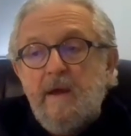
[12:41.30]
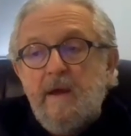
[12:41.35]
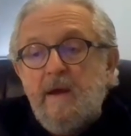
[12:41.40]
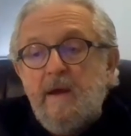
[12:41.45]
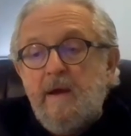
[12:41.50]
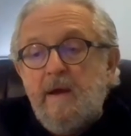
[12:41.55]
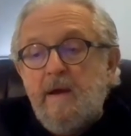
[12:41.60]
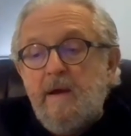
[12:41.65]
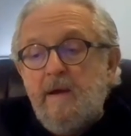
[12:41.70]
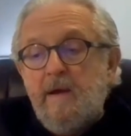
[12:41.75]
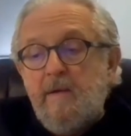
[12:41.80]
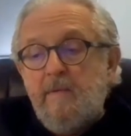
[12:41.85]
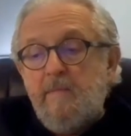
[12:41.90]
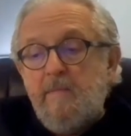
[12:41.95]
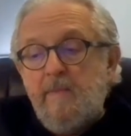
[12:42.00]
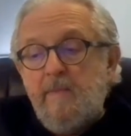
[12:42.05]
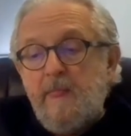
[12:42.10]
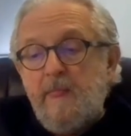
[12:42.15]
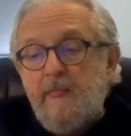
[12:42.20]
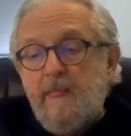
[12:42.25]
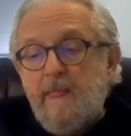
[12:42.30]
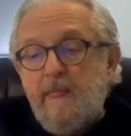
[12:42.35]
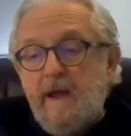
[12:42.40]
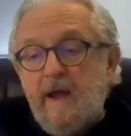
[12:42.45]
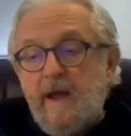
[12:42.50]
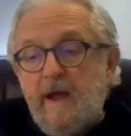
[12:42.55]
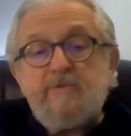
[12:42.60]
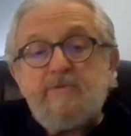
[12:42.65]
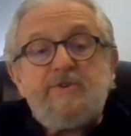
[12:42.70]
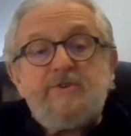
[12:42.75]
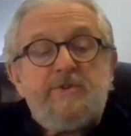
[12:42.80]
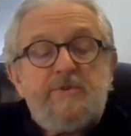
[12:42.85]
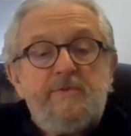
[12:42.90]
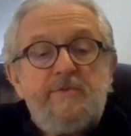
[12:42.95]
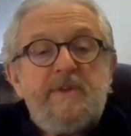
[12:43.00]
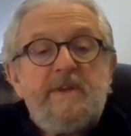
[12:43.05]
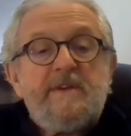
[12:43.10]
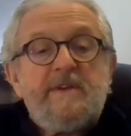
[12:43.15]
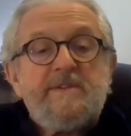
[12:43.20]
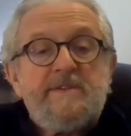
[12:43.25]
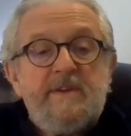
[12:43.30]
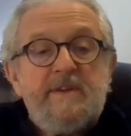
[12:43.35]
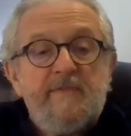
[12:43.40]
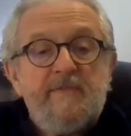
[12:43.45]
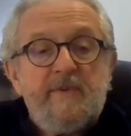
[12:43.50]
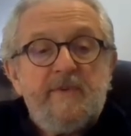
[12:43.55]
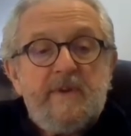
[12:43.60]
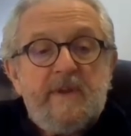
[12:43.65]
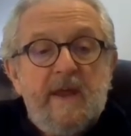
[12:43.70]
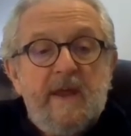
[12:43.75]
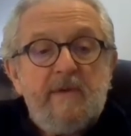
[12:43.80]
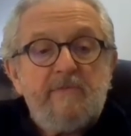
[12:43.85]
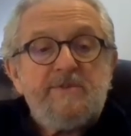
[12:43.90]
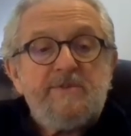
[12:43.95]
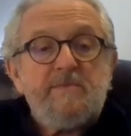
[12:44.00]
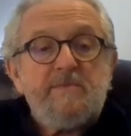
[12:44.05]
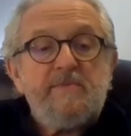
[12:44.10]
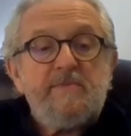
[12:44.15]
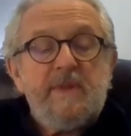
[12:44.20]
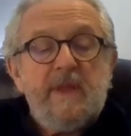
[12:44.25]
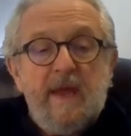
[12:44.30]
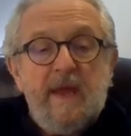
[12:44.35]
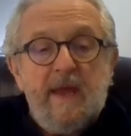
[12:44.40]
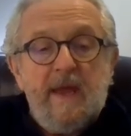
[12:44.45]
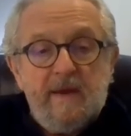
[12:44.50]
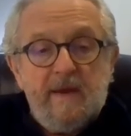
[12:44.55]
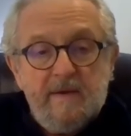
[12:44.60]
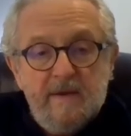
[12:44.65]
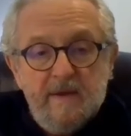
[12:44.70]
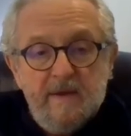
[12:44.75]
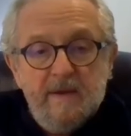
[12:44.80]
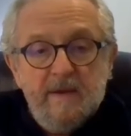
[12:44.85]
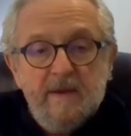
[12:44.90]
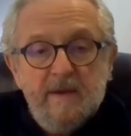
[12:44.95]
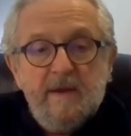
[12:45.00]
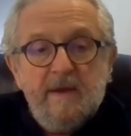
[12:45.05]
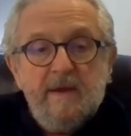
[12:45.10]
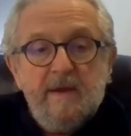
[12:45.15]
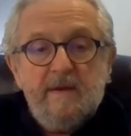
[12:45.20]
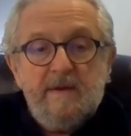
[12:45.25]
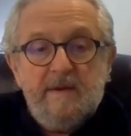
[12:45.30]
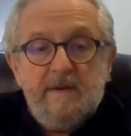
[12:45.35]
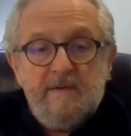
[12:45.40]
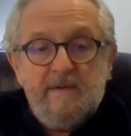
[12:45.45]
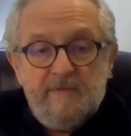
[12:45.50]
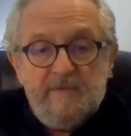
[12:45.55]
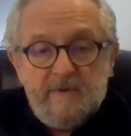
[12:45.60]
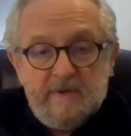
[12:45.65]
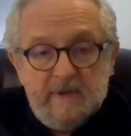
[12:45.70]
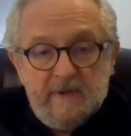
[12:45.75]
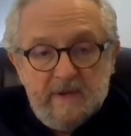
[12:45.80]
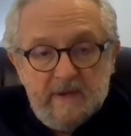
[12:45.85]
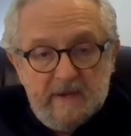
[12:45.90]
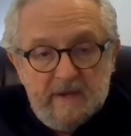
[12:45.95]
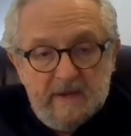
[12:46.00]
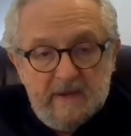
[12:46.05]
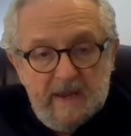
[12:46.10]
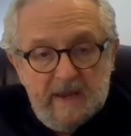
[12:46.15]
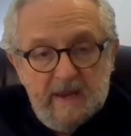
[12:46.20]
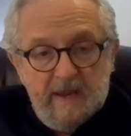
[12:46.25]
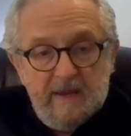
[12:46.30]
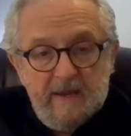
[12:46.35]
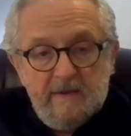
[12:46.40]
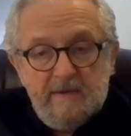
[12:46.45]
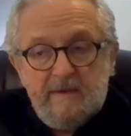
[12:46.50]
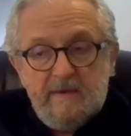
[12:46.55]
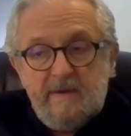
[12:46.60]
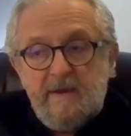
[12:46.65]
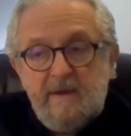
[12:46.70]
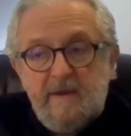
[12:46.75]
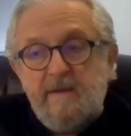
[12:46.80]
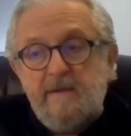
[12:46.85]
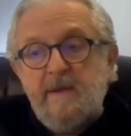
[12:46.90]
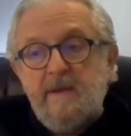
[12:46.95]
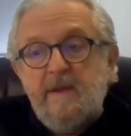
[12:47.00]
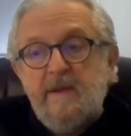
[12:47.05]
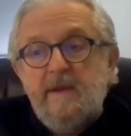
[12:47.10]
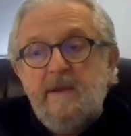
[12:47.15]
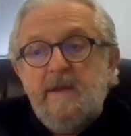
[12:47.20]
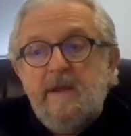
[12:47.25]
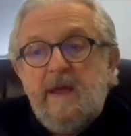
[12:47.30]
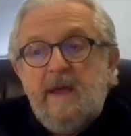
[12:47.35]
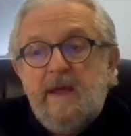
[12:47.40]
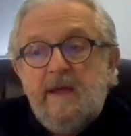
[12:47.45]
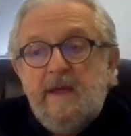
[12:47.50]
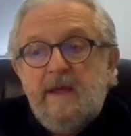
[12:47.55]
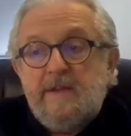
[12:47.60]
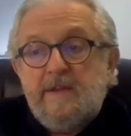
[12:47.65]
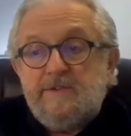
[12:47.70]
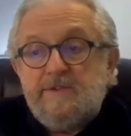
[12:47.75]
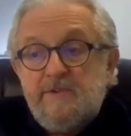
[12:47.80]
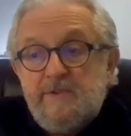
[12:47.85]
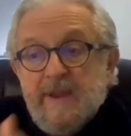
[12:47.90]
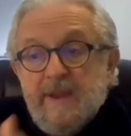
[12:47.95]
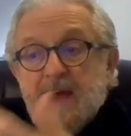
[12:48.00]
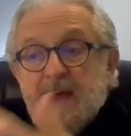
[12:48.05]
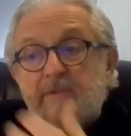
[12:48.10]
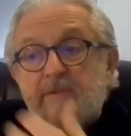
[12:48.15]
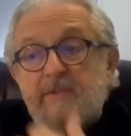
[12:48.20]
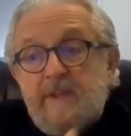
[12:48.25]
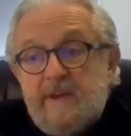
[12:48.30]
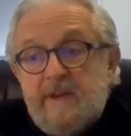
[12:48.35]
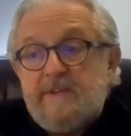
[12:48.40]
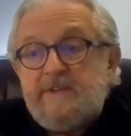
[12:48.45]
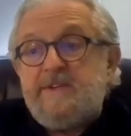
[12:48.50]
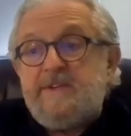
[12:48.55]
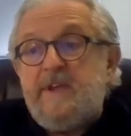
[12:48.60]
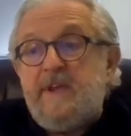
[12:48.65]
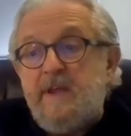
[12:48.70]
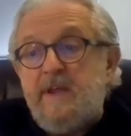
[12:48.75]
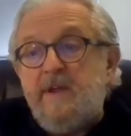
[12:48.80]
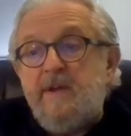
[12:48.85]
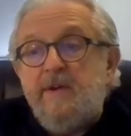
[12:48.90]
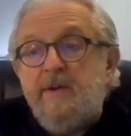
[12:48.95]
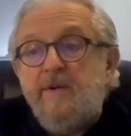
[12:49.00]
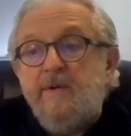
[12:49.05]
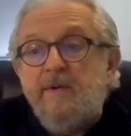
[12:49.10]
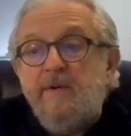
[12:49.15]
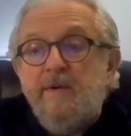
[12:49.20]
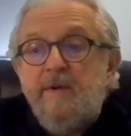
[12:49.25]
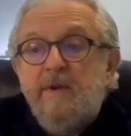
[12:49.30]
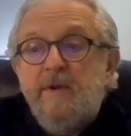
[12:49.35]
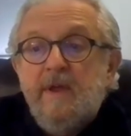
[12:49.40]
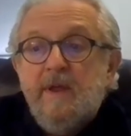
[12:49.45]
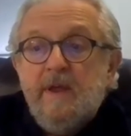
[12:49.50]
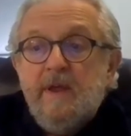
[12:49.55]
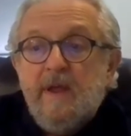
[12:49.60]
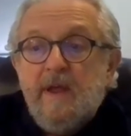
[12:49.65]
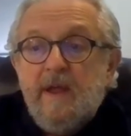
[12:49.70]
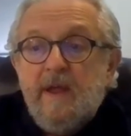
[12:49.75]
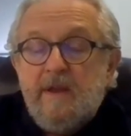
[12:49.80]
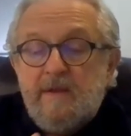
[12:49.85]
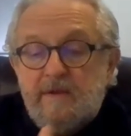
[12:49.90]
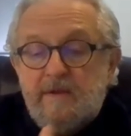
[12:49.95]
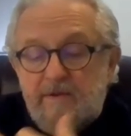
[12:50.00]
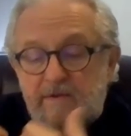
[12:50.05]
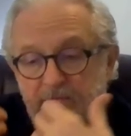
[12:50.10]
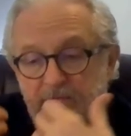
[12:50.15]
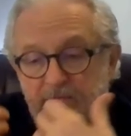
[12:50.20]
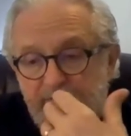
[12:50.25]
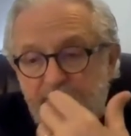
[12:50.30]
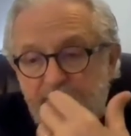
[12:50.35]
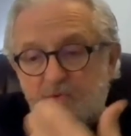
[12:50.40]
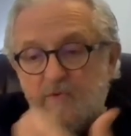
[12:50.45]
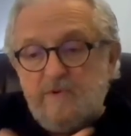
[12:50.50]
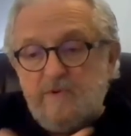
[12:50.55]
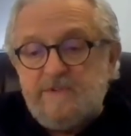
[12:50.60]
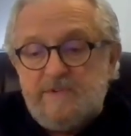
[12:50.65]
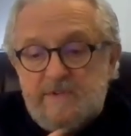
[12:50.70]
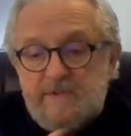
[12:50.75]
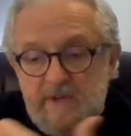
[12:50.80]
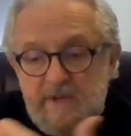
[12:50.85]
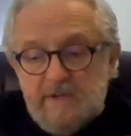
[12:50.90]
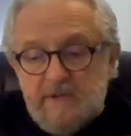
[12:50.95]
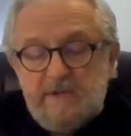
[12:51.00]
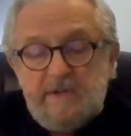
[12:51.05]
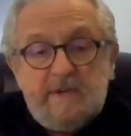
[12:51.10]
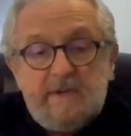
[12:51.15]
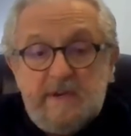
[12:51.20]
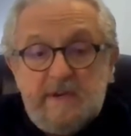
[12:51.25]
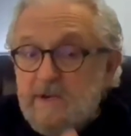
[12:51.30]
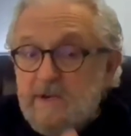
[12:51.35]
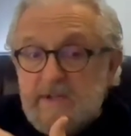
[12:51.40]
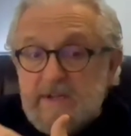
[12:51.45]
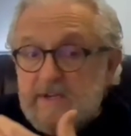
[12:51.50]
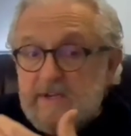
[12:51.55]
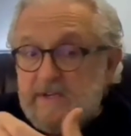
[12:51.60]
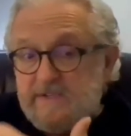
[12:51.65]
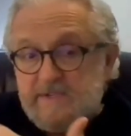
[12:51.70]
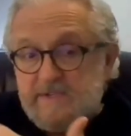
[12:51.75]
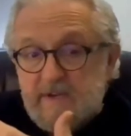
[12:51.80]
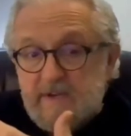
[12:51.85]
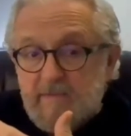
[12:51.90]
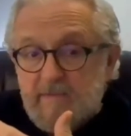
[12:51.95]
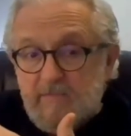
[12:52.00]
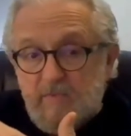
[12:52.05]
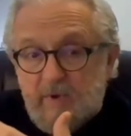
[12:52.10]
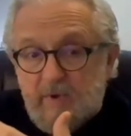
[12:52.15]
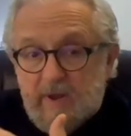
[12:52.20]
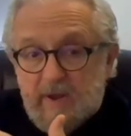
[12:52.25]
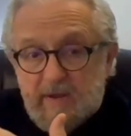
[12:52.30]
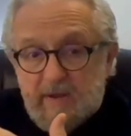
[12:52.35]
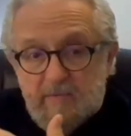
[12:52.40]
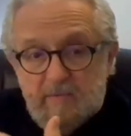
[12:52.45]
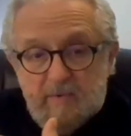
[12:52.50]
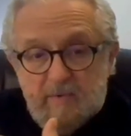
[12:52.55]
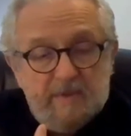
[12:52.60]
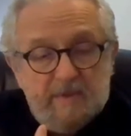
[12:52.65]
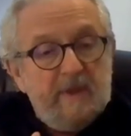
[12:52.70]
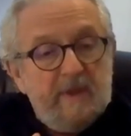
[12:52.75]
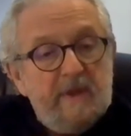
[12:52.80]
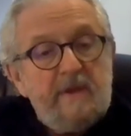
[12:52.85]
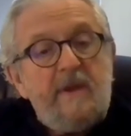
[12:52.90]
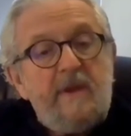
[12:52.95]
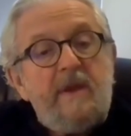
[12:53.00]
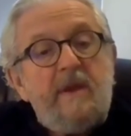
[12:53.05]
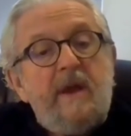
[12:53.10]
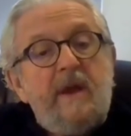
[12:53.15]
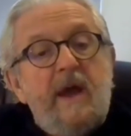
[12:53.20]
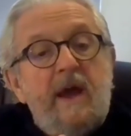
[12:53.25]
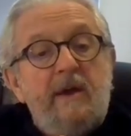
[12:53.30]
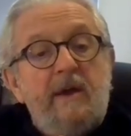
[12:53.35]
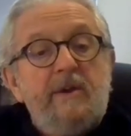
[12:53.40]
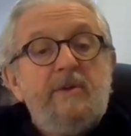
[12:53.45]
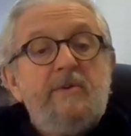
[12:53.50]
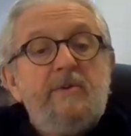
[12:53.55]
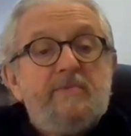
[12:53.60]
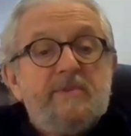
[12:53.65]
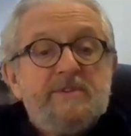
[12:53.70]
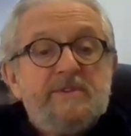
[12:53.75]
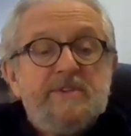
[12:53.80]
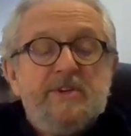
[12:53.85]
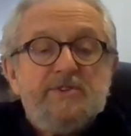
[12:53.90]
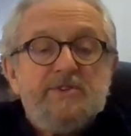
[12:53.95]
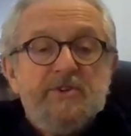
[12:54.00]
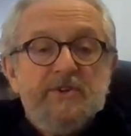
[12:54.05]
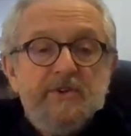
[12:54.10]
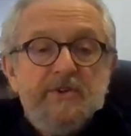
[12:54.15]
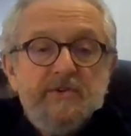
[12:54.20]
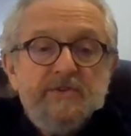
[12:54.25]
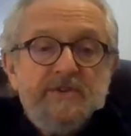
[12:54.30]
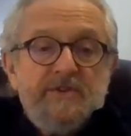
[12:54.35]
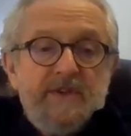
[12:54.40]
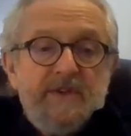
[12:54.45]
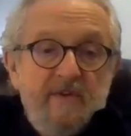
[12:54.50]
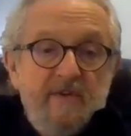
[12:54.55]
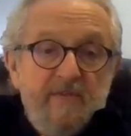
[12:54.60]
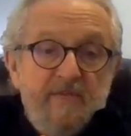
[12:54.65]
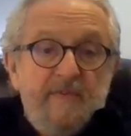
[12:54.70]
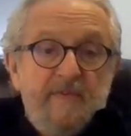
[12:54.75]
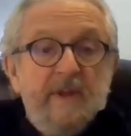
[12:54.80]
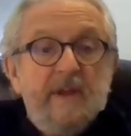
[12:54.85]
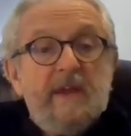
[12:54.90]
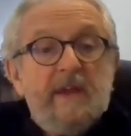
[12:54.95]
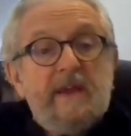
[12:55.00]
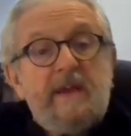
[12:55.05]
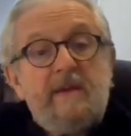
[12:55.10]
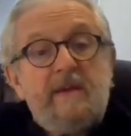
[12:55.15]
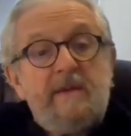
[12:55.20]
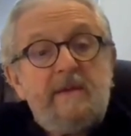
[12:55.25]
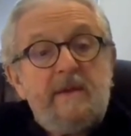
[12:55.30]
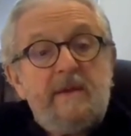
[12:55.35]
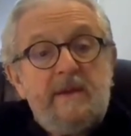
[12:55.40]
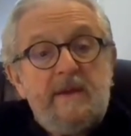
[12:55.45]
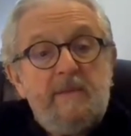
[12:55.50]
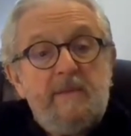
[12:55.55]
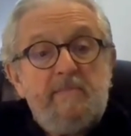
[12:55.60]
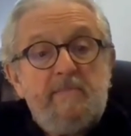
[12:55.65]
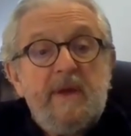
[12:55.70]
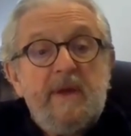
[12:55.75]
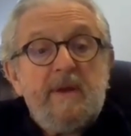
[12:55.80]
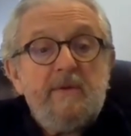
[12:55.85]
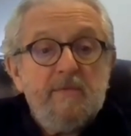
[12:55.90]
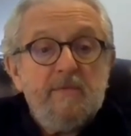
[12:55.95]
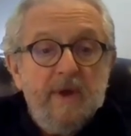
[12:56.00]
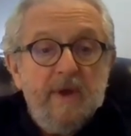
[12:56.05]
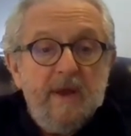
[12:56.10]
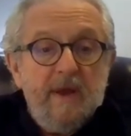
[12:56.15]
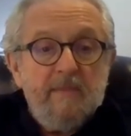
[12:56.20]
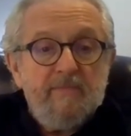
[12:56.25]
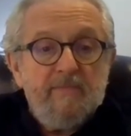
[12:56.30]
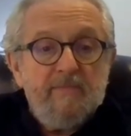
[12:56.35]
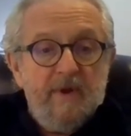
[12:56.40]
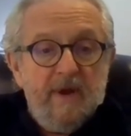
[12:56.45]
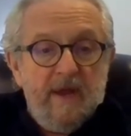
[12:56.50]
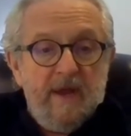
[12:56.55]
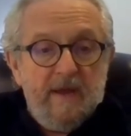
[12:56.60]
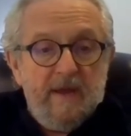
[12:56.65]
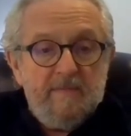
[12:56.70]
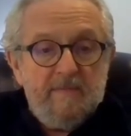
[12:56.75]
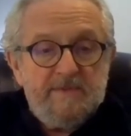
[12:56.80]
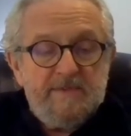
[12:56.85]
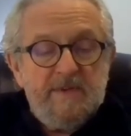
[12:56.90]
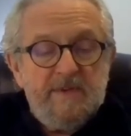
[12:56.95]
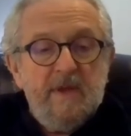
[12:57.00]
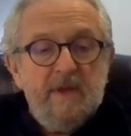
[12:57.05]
How would you do things differently? How would you plan differently? And so now that it's here and you're forced to deal in some way with it, how do you position yourself in a better way, perhaps,